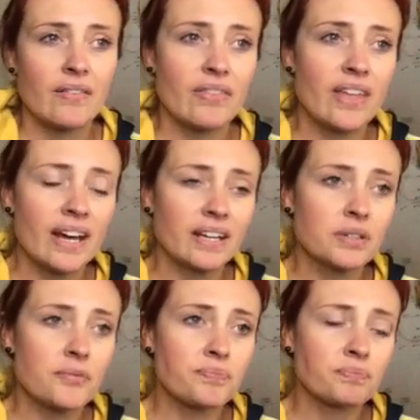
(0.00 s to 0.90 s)

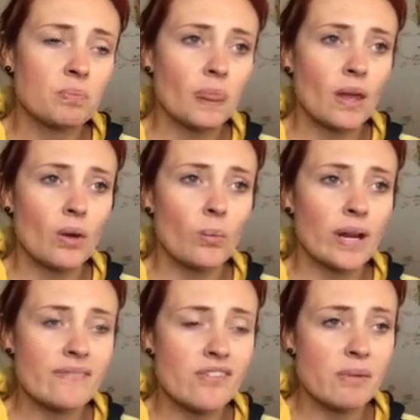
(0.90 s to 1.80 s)
then
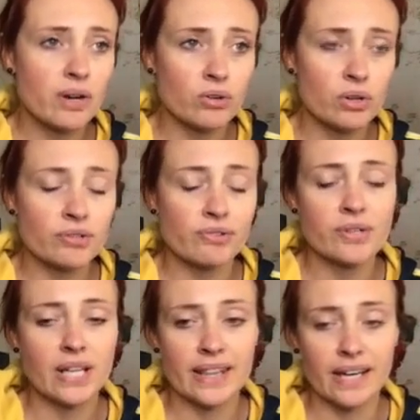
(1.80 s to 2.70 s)
whenever I'm at a
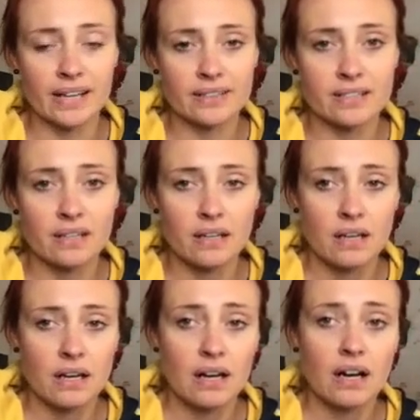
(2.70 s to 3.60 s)
crossroads like that,
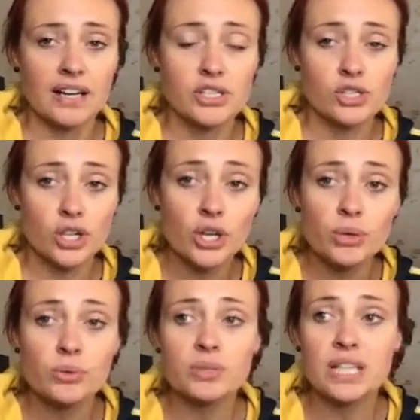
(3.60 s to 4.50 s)
I
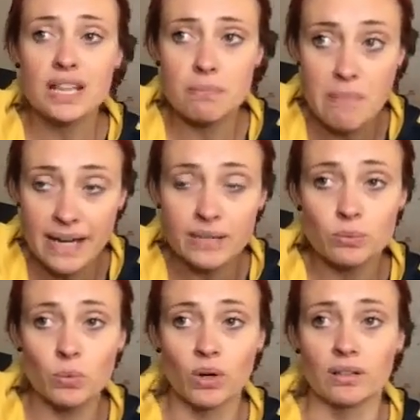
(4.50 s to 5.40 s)
choose the
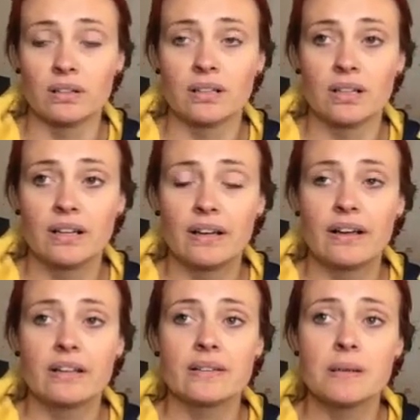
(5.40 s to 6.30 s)
main one.
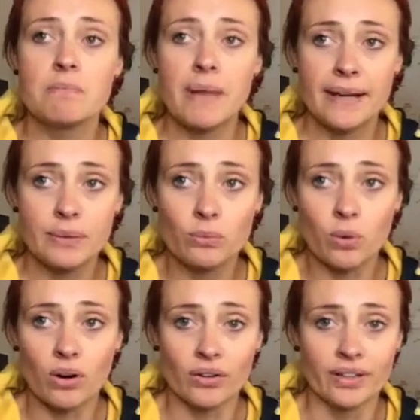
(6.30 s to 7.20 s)
The main
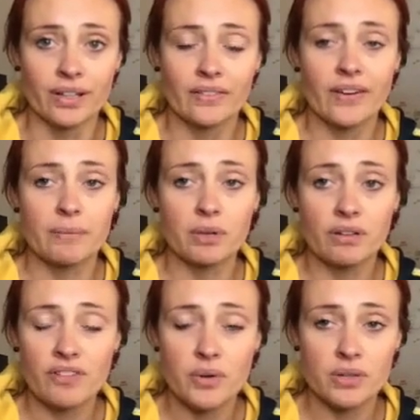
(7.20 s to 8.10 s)
one that I'm
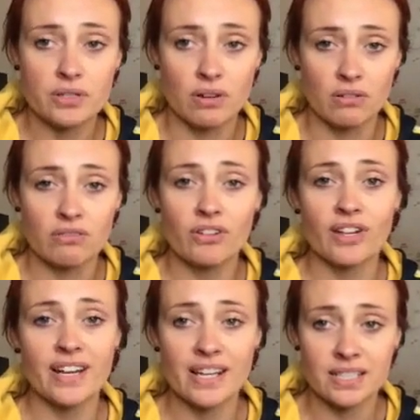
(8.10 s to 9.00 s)
going to focus on for
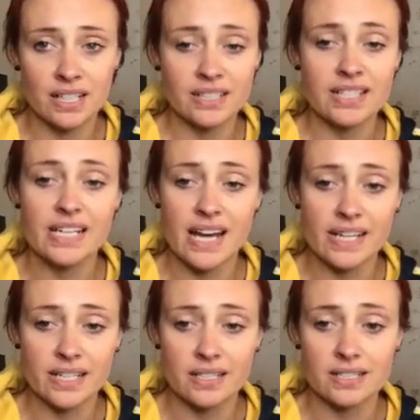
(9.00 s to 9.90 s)
the next 90
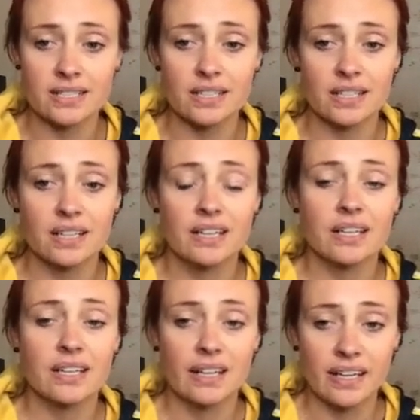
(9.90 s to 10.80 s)
days
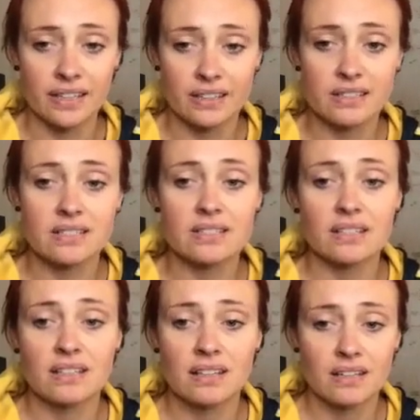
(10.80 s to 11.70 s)

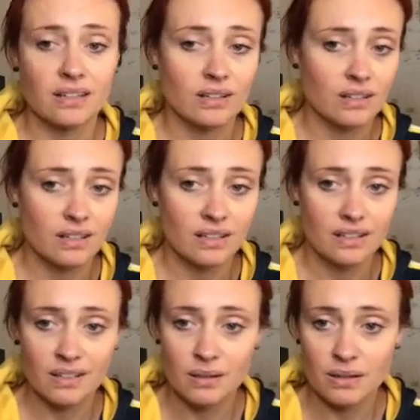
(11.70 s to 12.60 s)
is
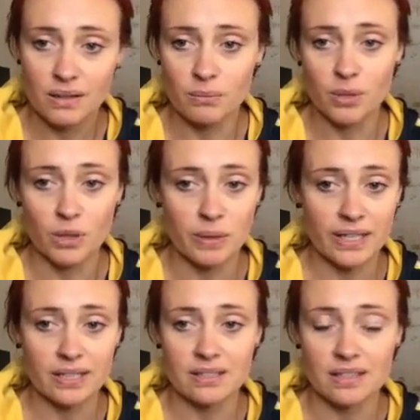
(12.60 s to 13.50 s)
the
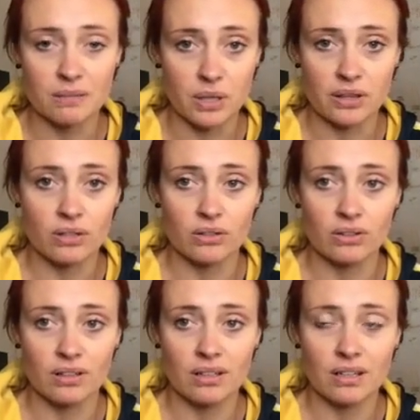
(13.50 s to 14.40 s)
mermaids and the mythical.